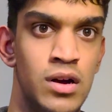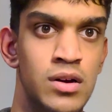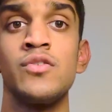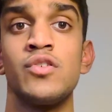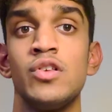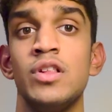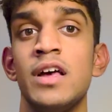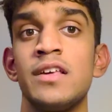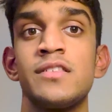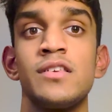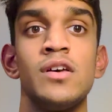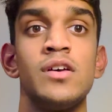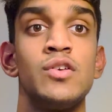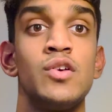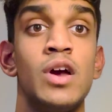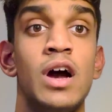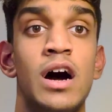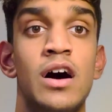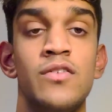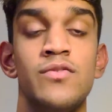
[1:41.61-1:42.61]
So let's say you
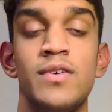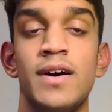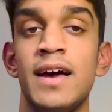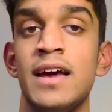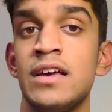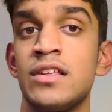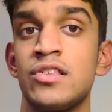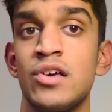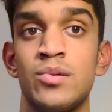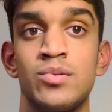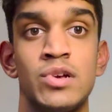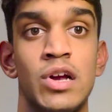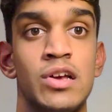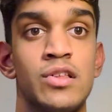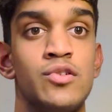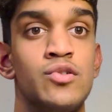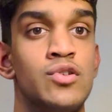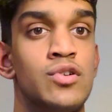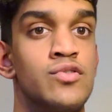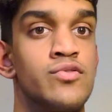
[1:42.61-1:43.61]
have a subject
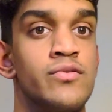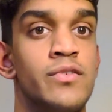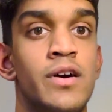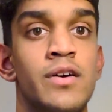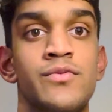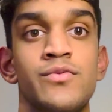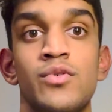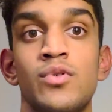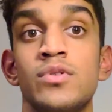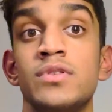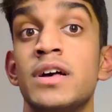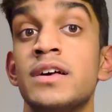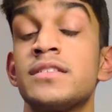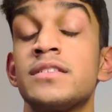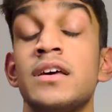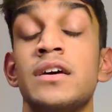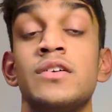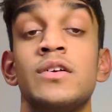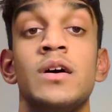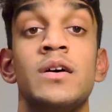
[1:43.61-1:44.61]
you're going to write for, let's
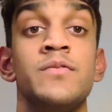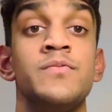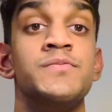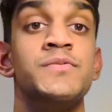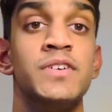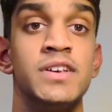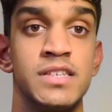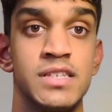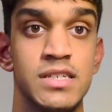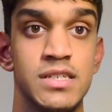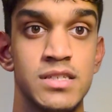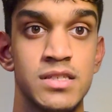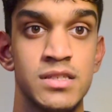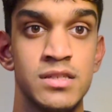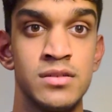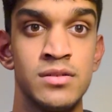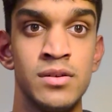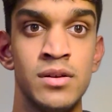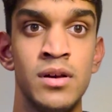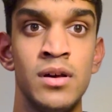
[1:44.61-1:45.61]
say you have physics,
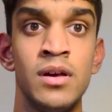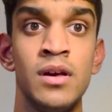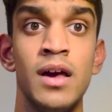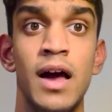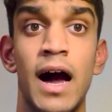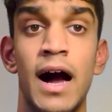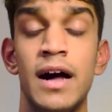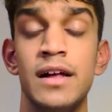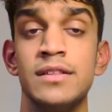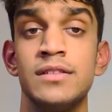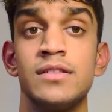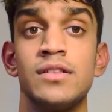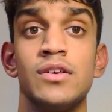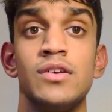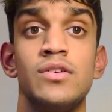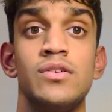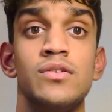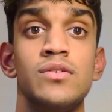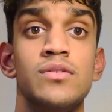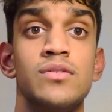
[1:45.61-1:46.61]
and
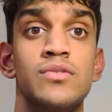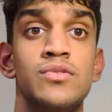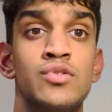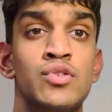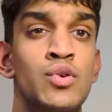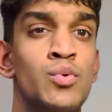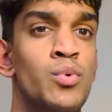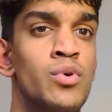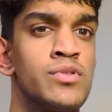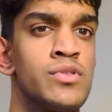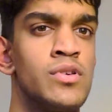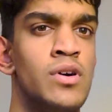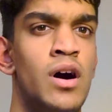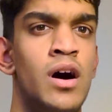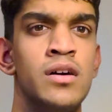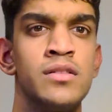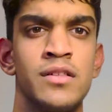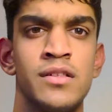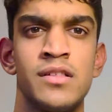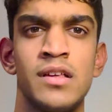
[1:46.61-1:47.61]
you want to
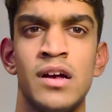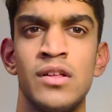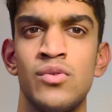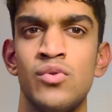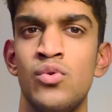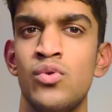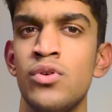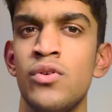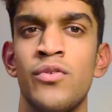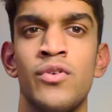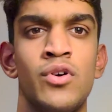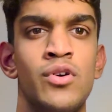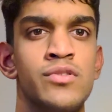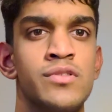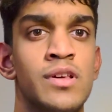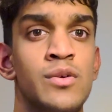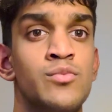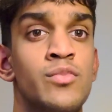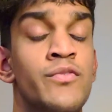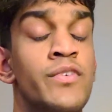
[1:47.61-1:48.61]
understand all of the
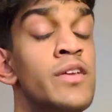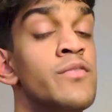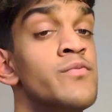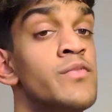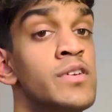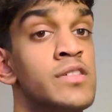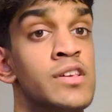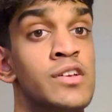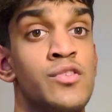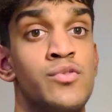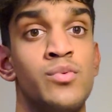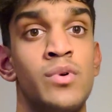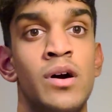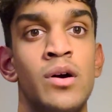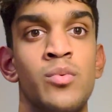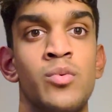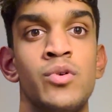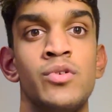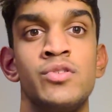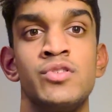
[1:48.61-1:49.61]
content within physics well,
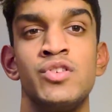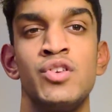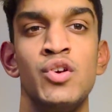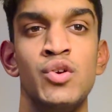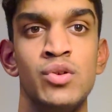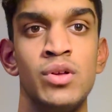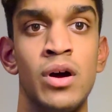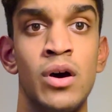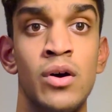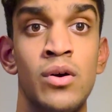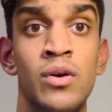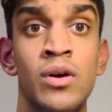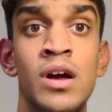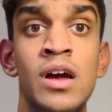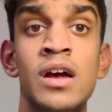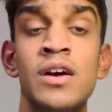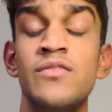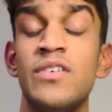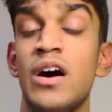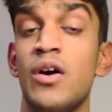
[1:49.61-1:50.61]
because you know
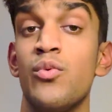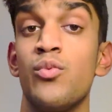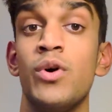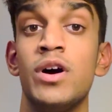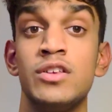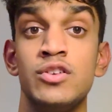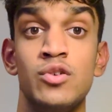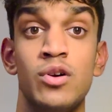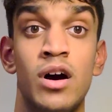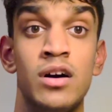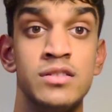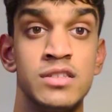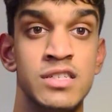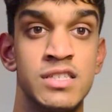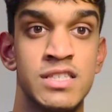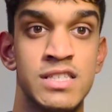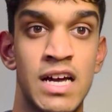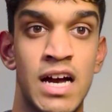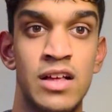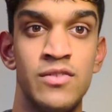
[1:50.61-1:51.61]
that when you
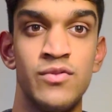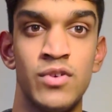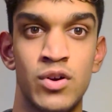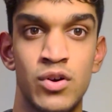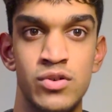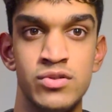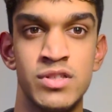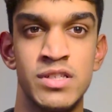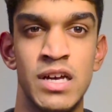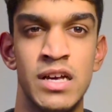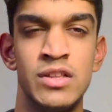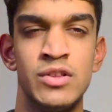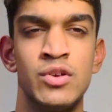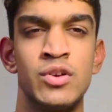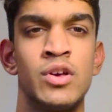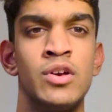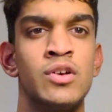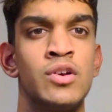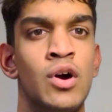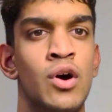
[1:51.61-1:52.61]
understand the content, you
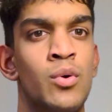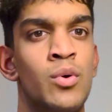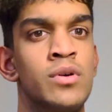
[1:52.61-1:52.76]
can go